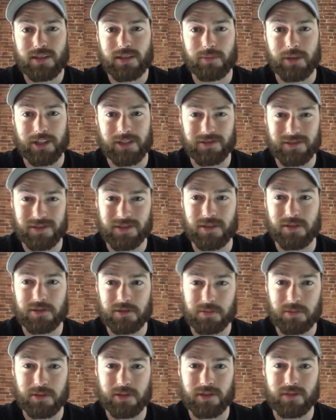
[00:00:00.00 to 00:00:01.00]
and my
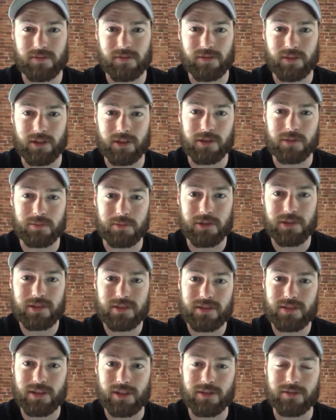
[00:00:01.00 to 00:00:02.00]
concerns were confirmed
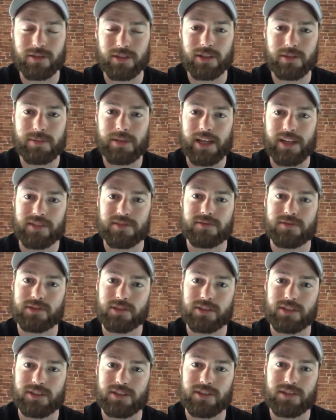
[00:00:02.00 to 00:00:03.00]
over the past
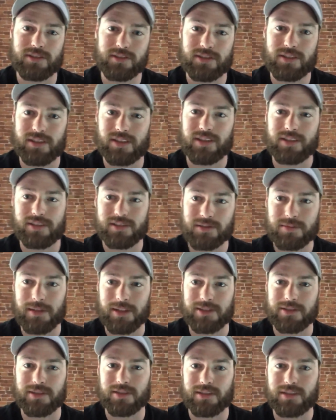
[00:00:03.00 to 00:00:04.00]
4 years, and
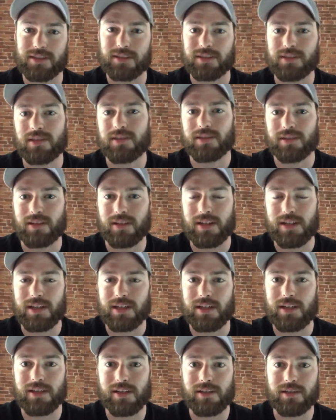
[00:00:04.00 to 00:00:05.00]
especially
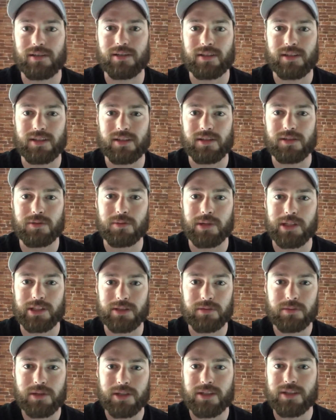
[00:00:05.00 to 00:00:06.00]
leading into
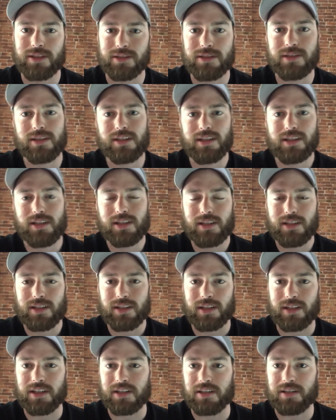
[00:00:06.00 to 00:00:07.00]
2020
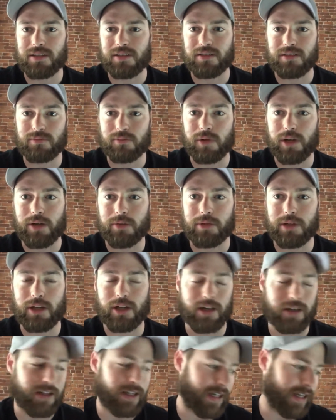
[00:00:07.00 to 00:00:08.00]
and where we
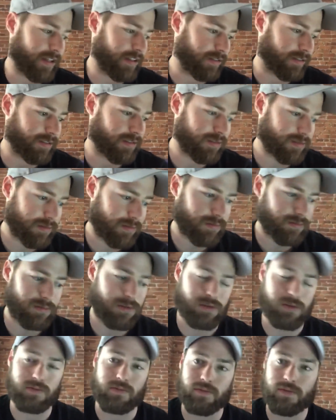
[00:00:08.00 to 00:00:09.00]
are now. It's
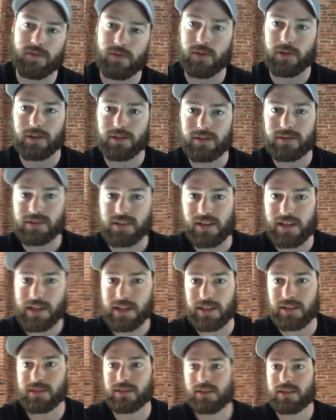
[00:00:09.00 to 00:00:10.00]
June 4th
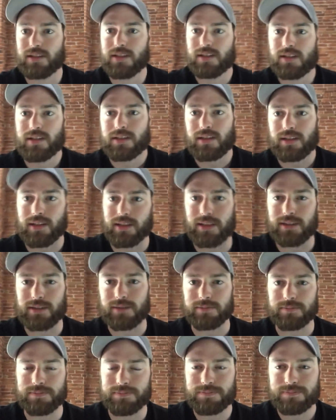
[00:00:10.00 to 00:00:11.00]
today.
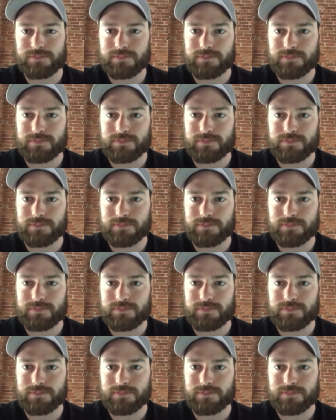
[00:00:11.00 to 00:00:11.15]
And